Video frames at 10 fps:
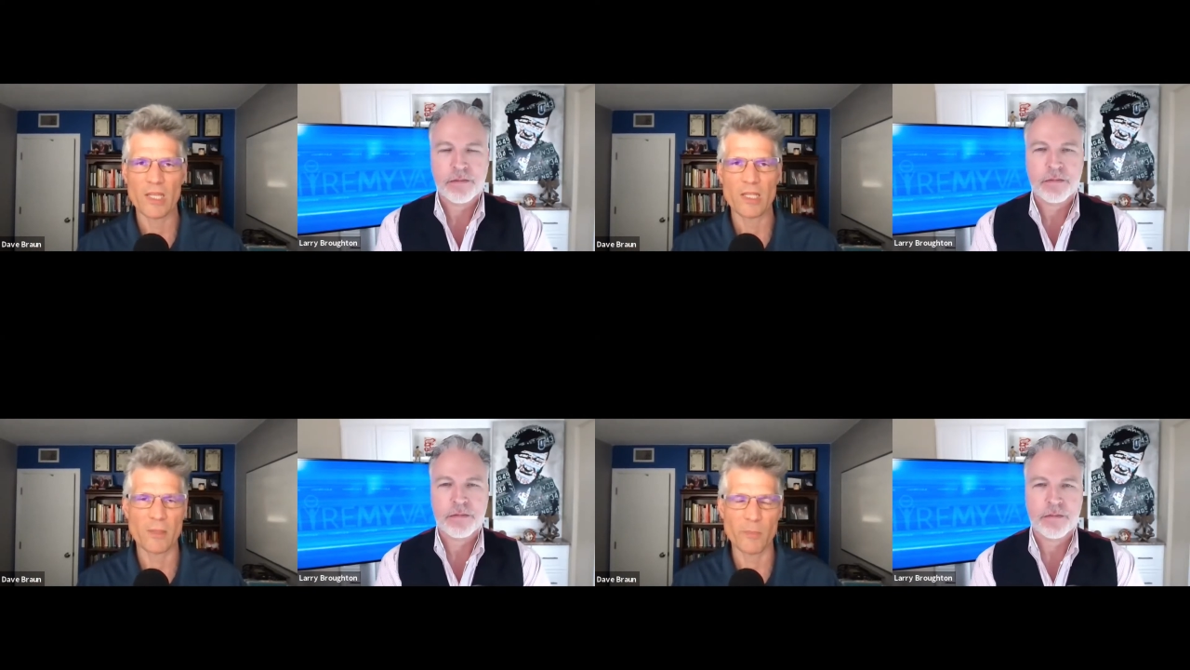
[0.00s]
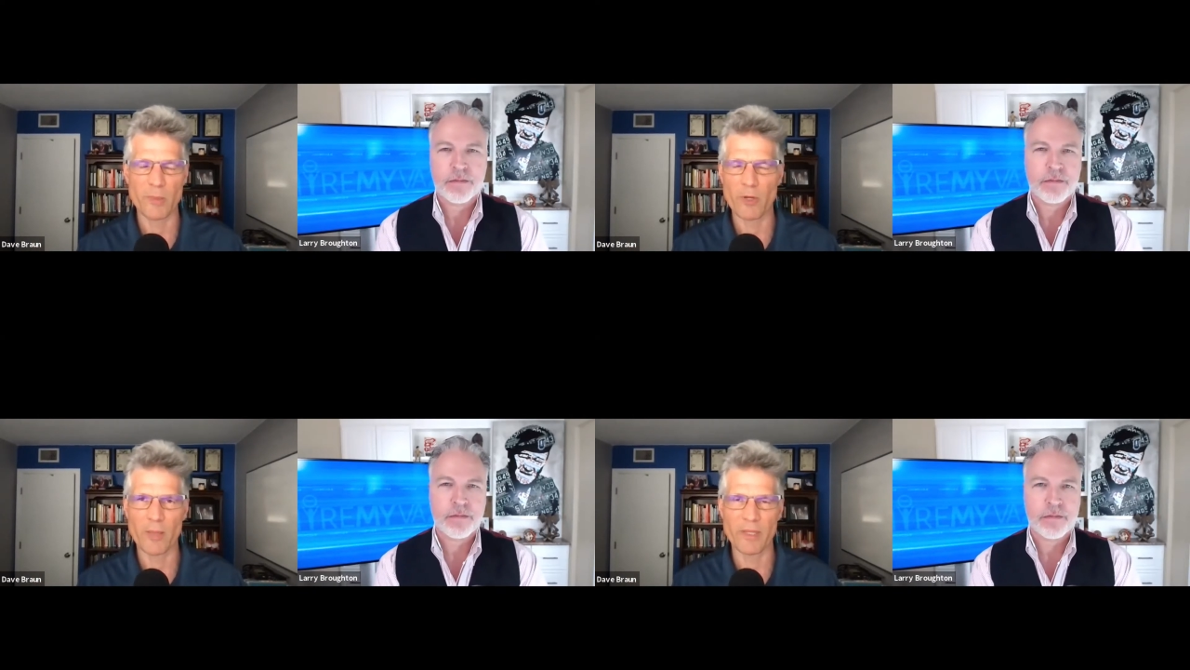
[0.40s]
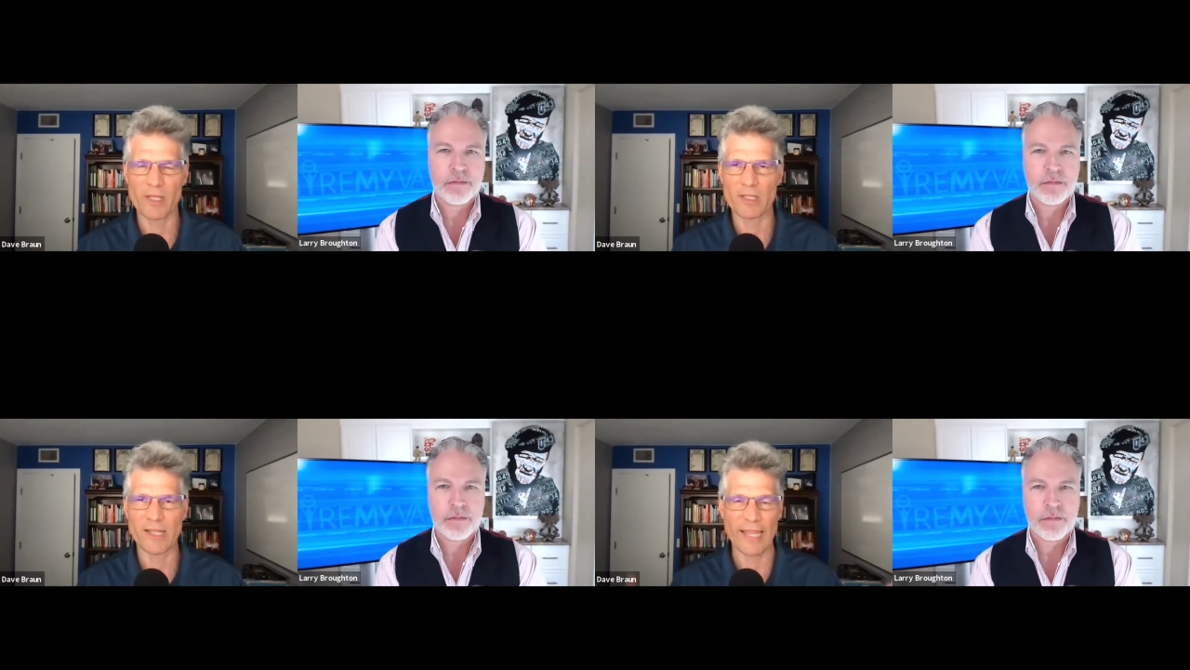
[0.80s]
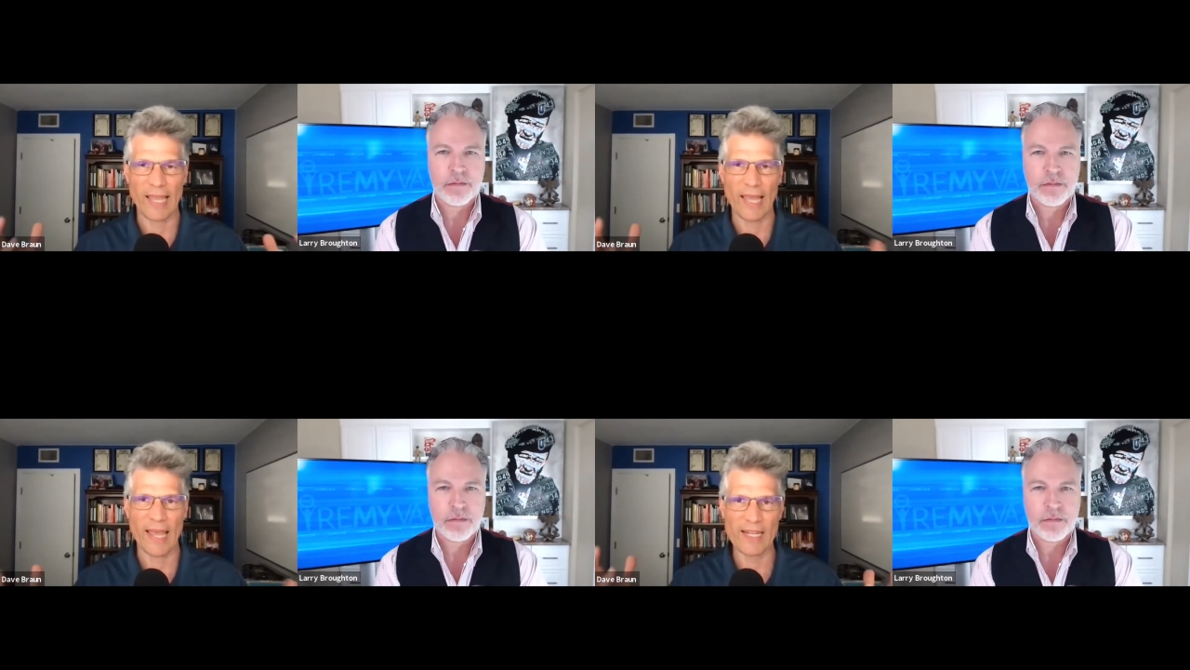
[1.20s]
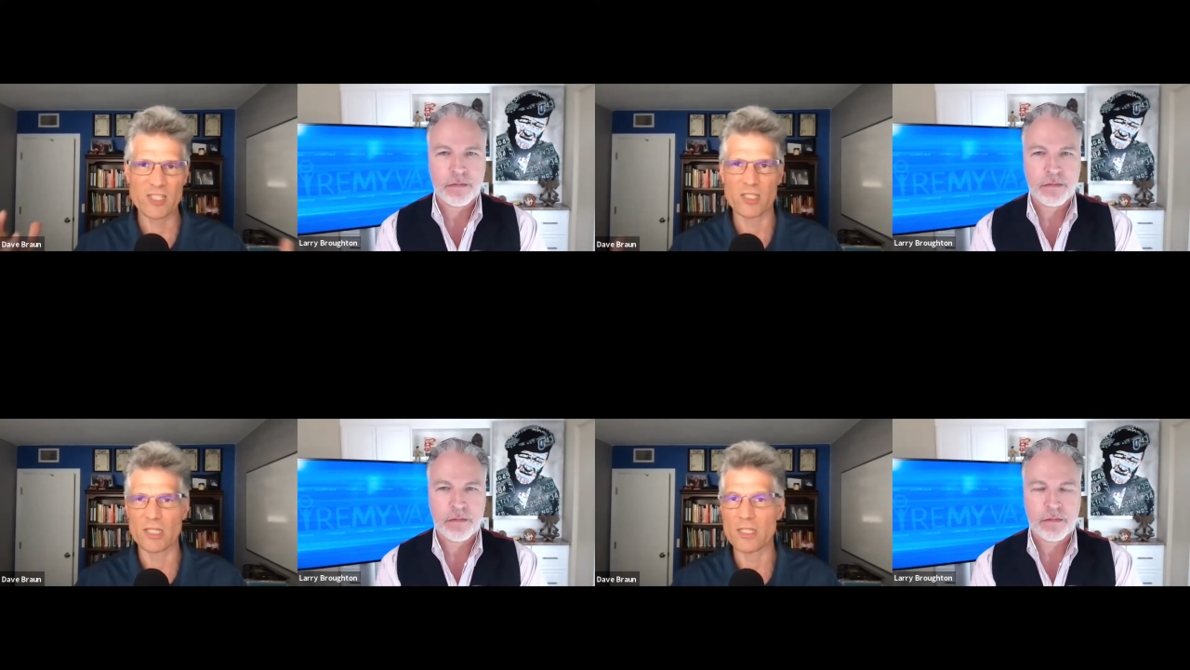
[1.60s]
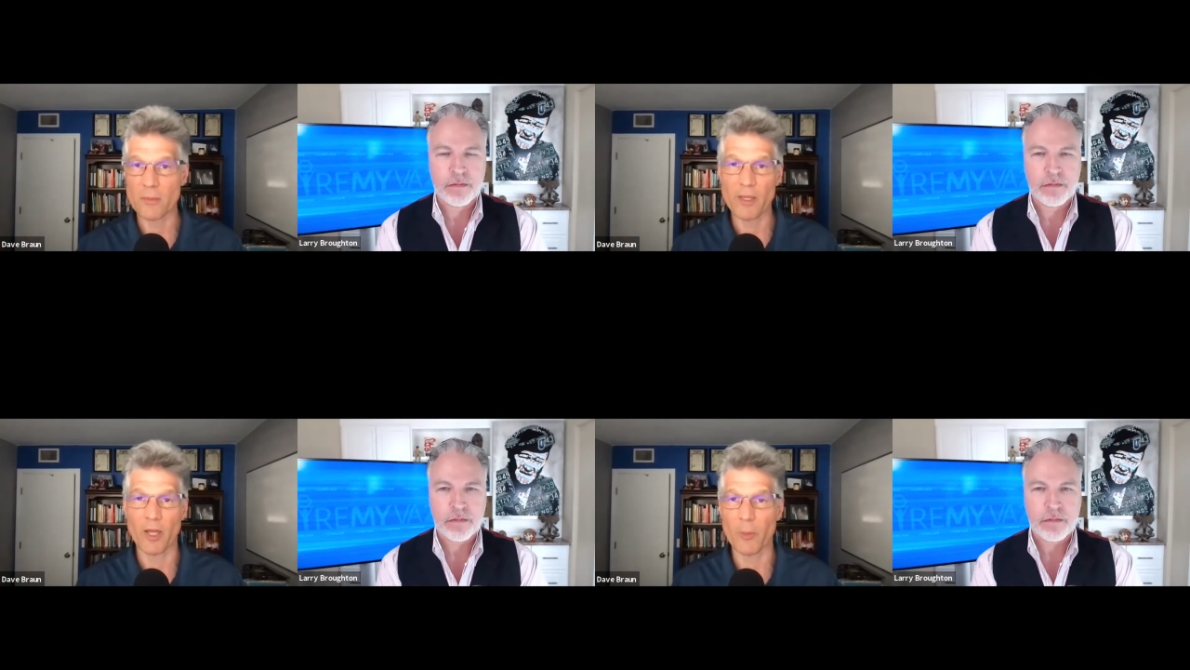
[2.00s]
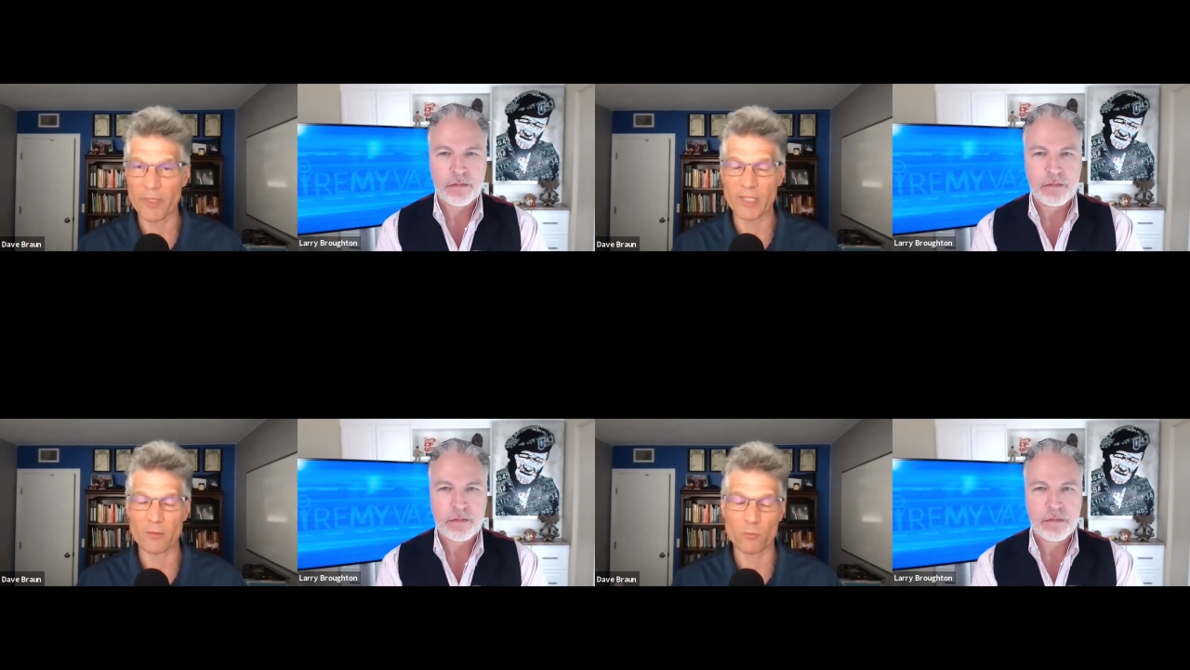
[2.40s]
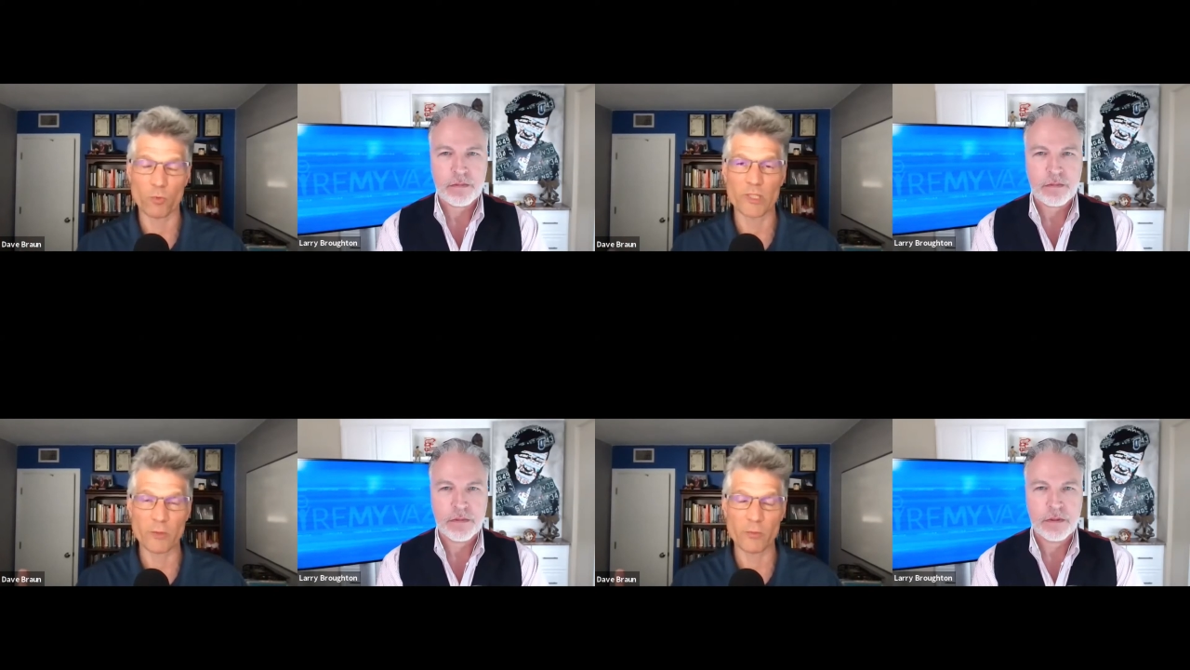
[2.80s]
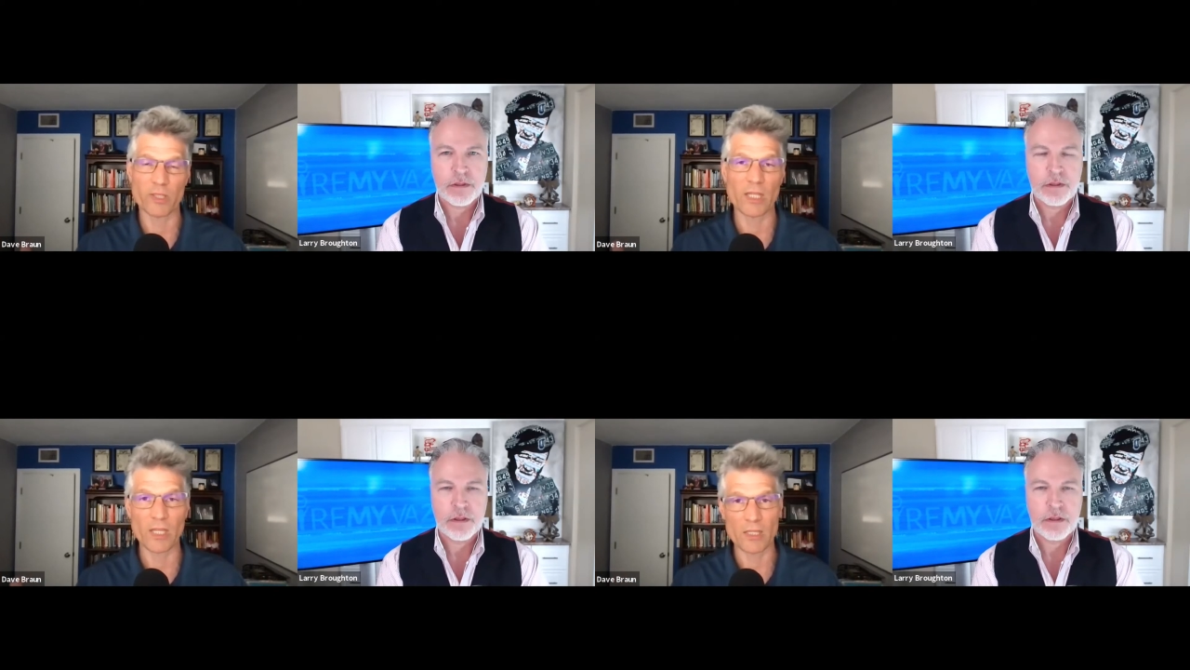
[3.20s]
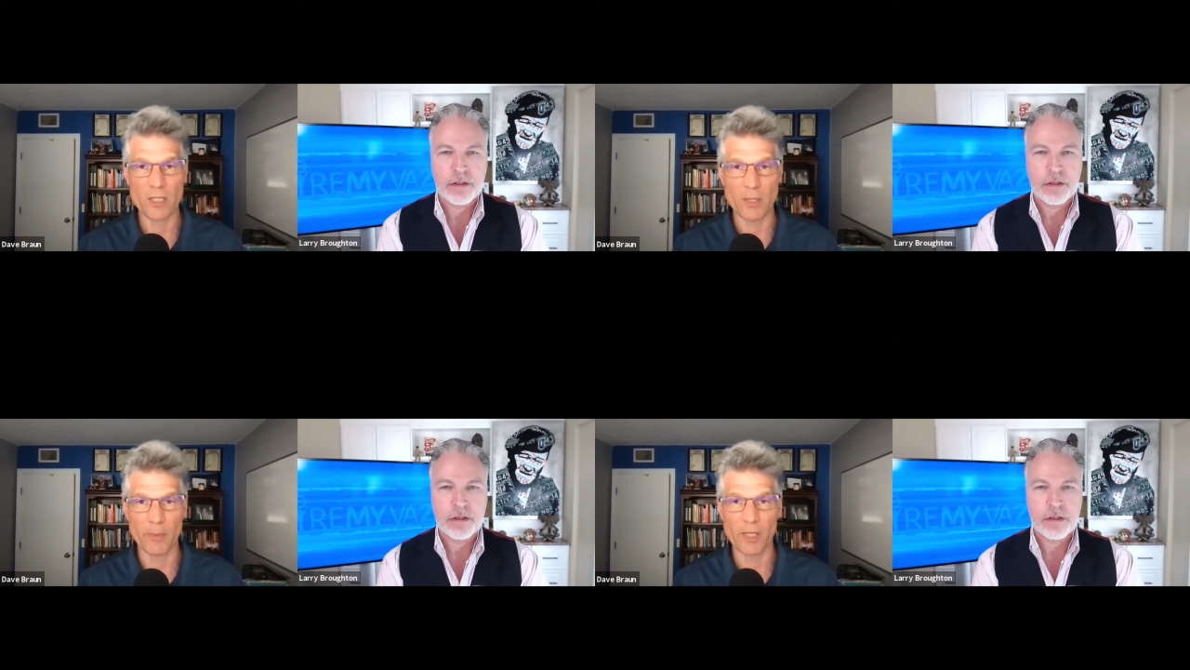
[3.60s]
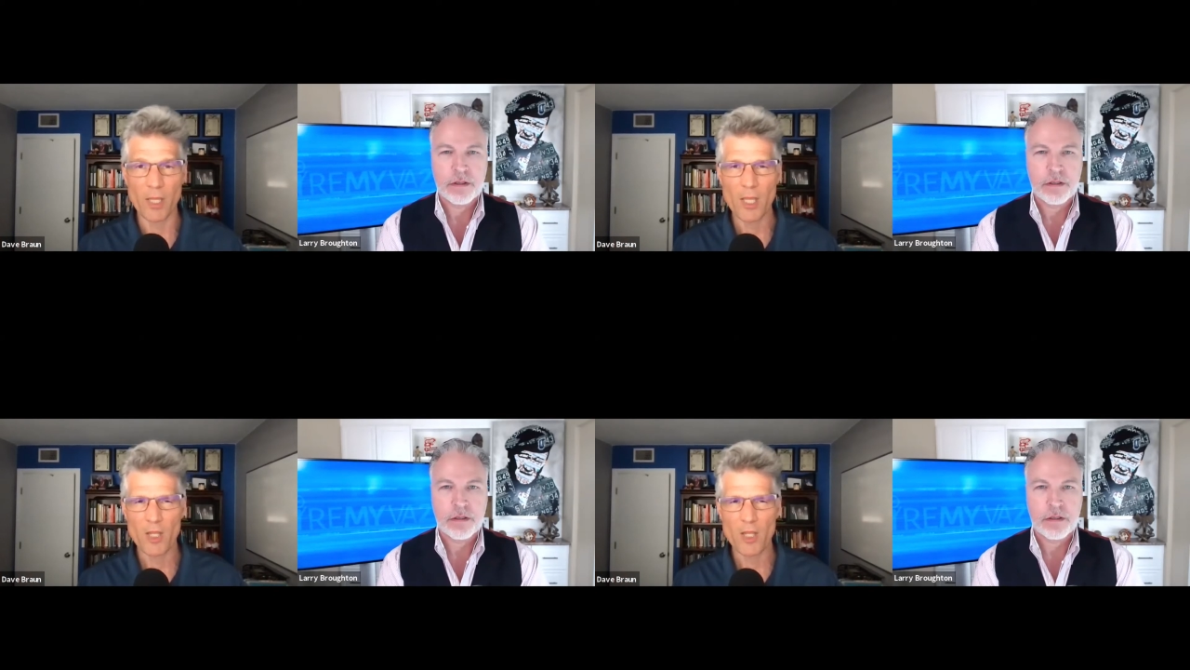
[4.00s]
Speaker 1: some people come in and are like, I just need some help in really, really getting somebody.